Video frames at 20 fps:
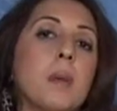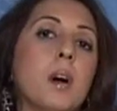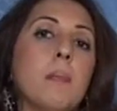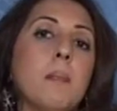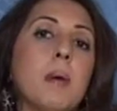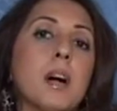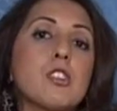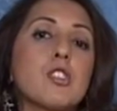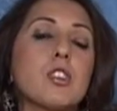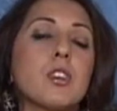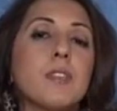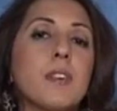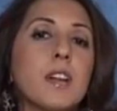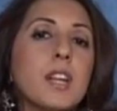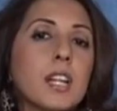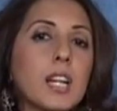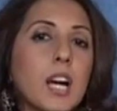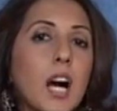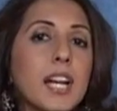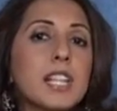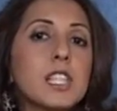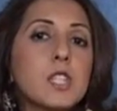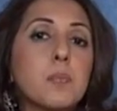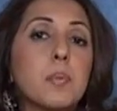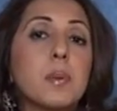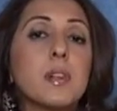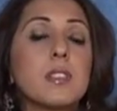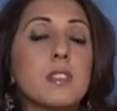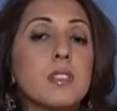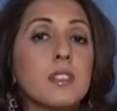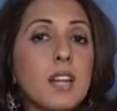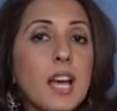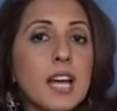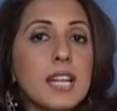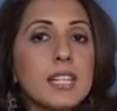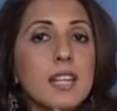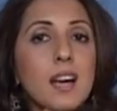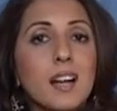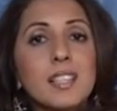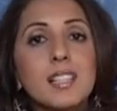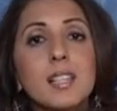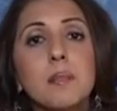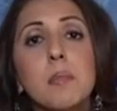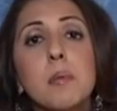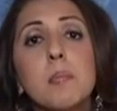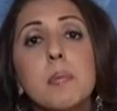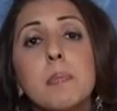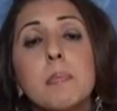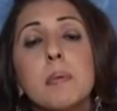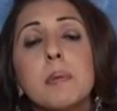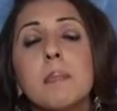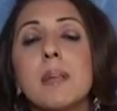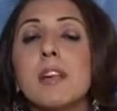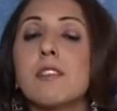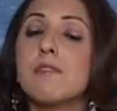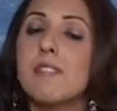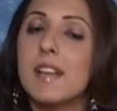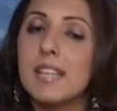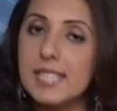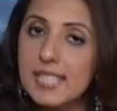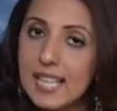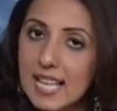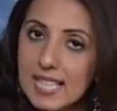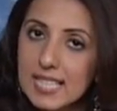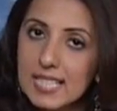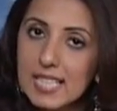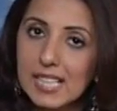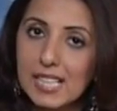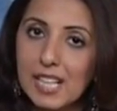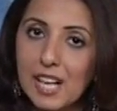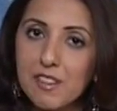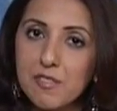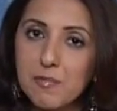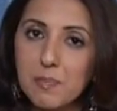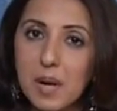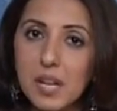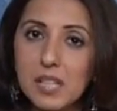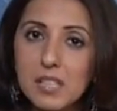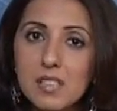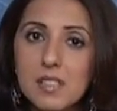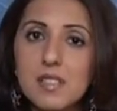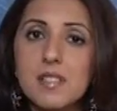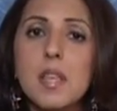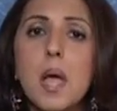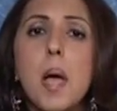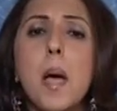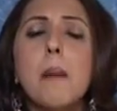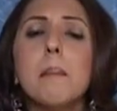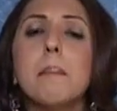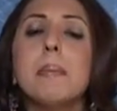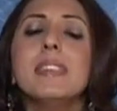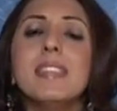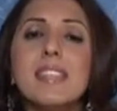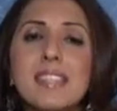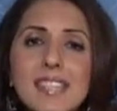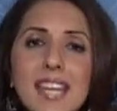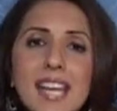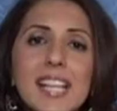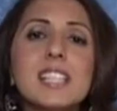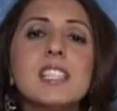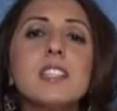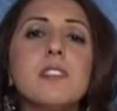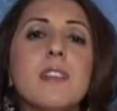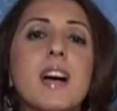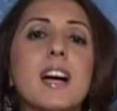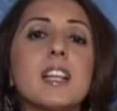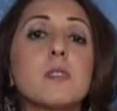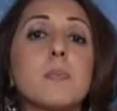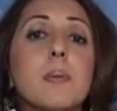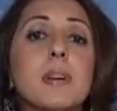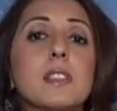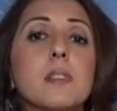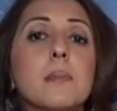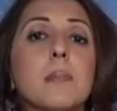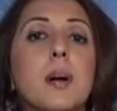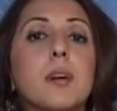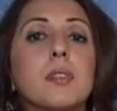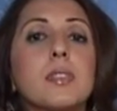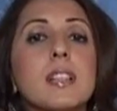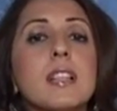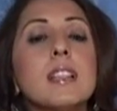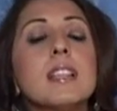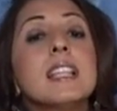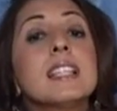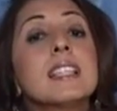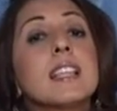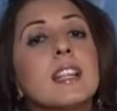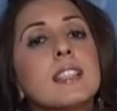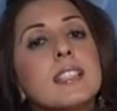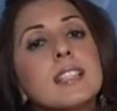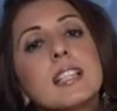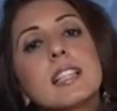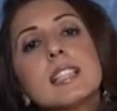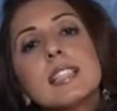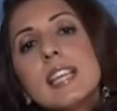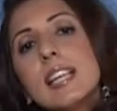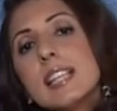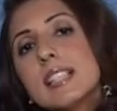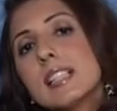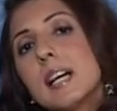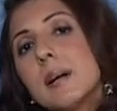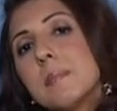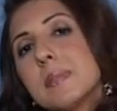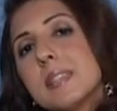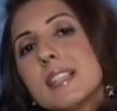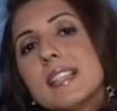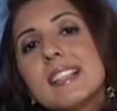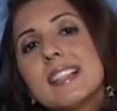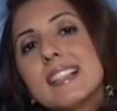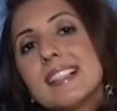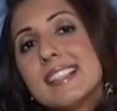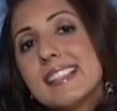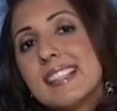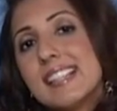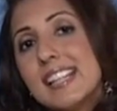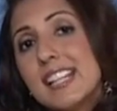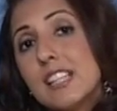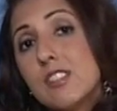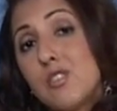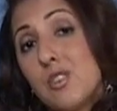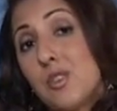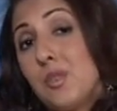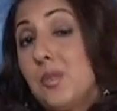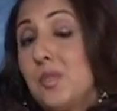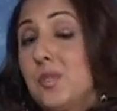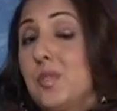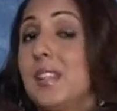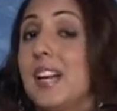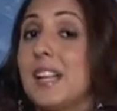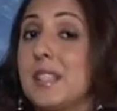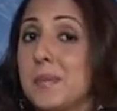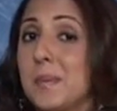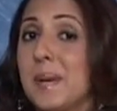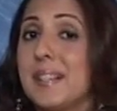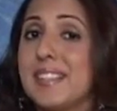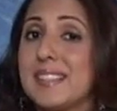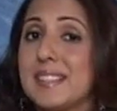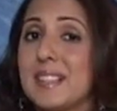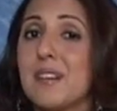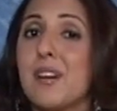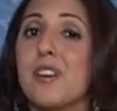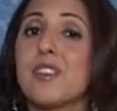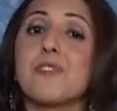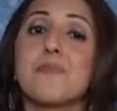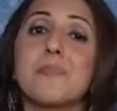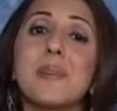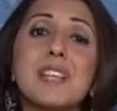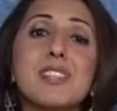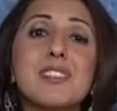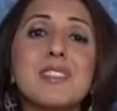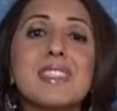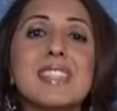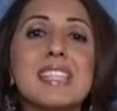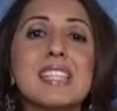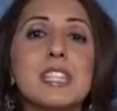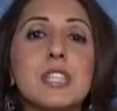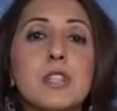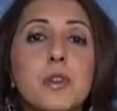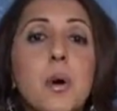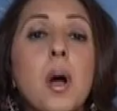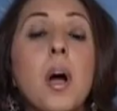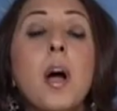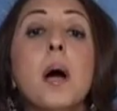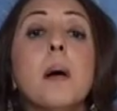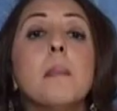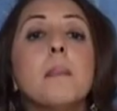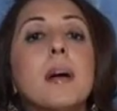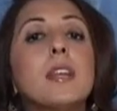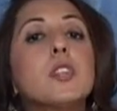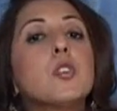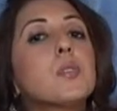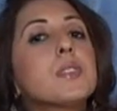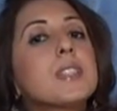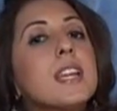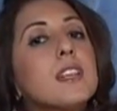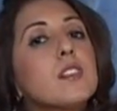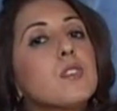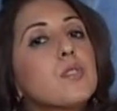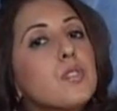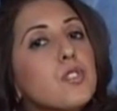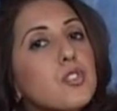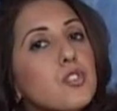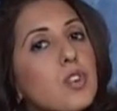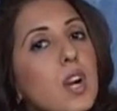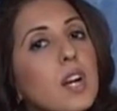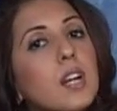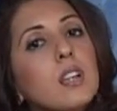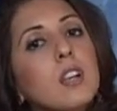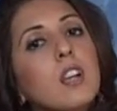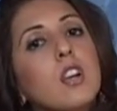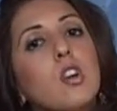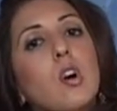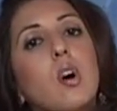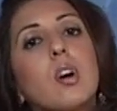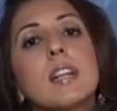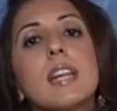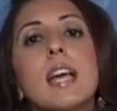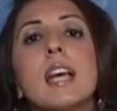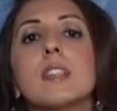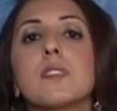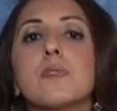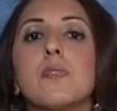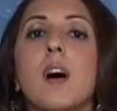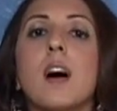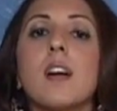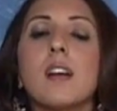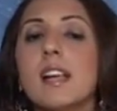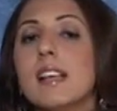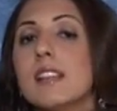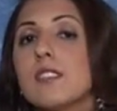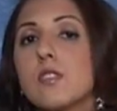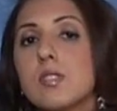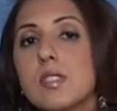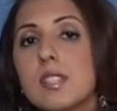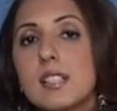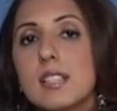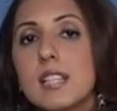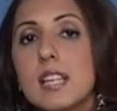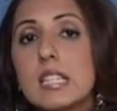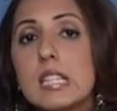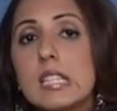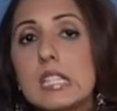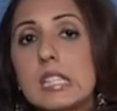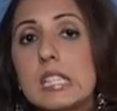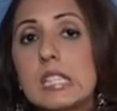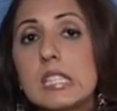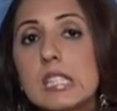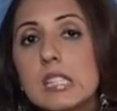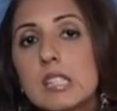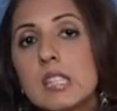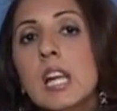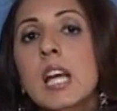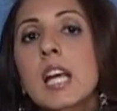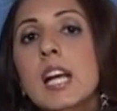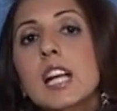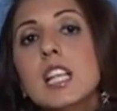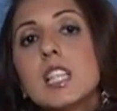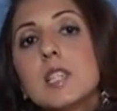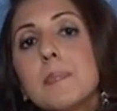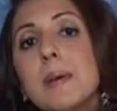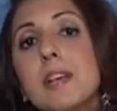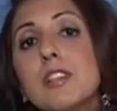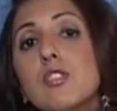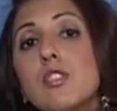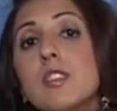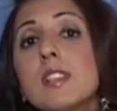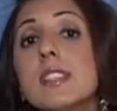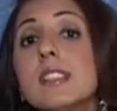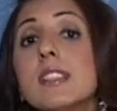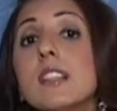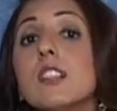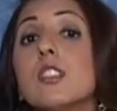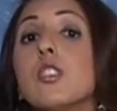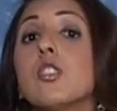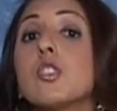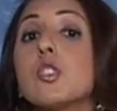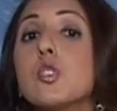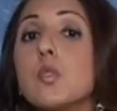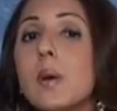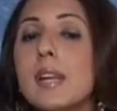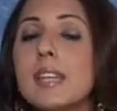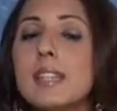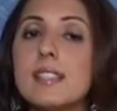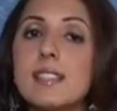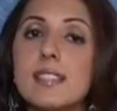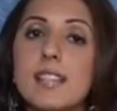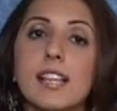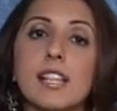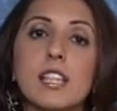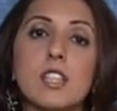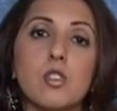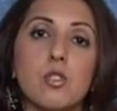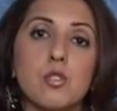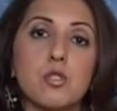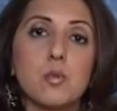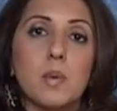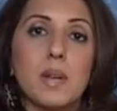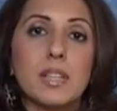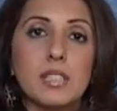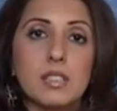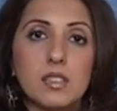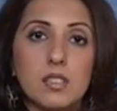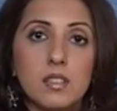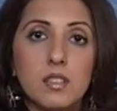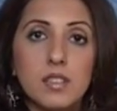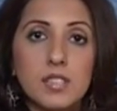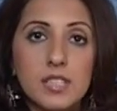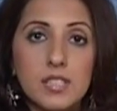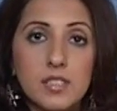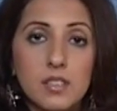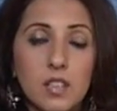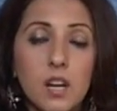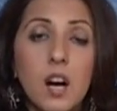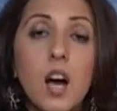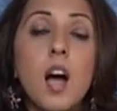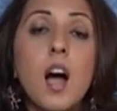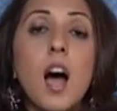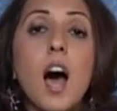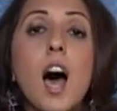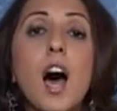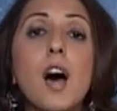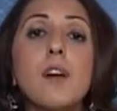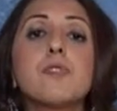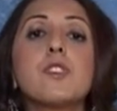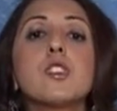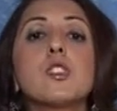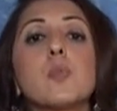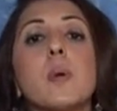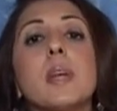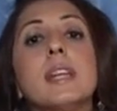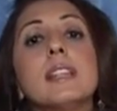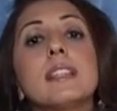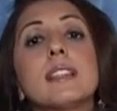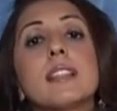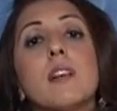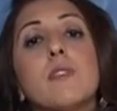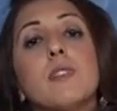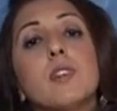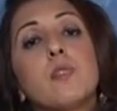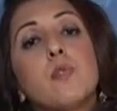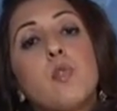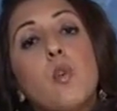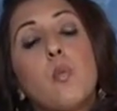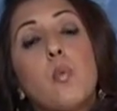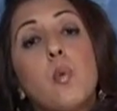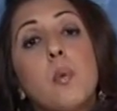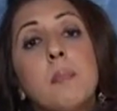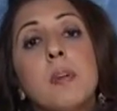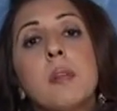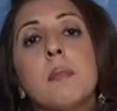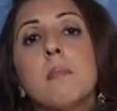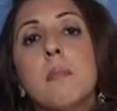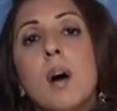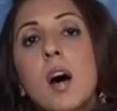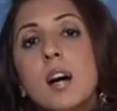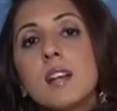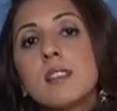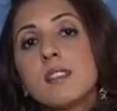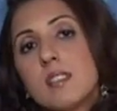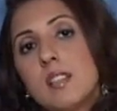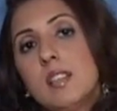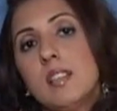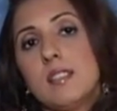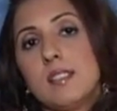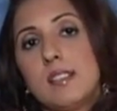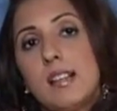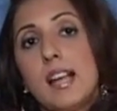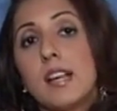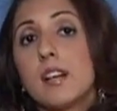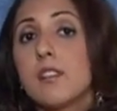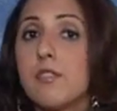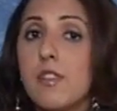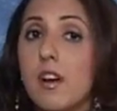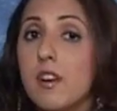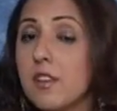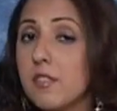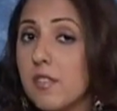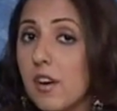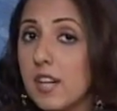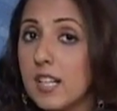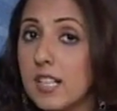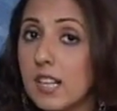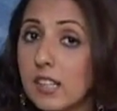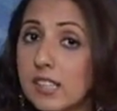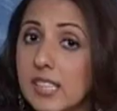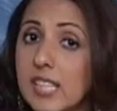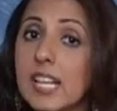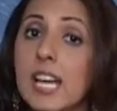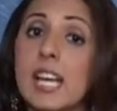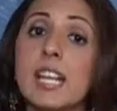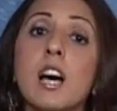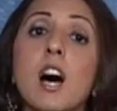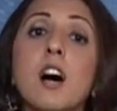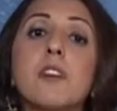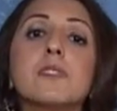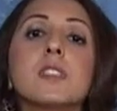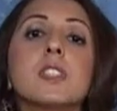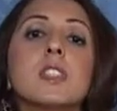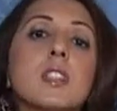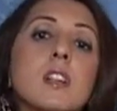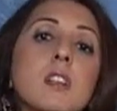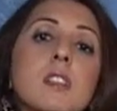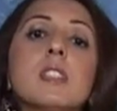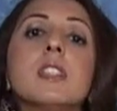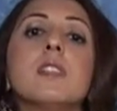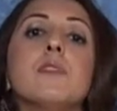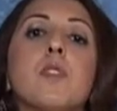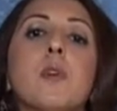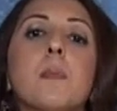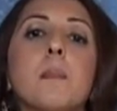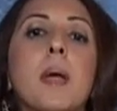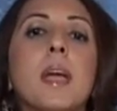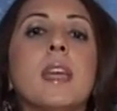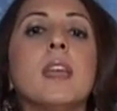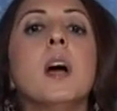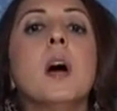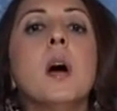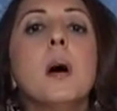much a very kind person. And 9 number people make fantastic life partners. But the negative aspect about this is that success comes a little delayed to you. So that's why there's a lot of patience in you, but you tend to struggle a lot as far as your success is concerned, especially till your 22nd or 23rd year. After 27 for women, Mars is like very lucky, and after 30 for men,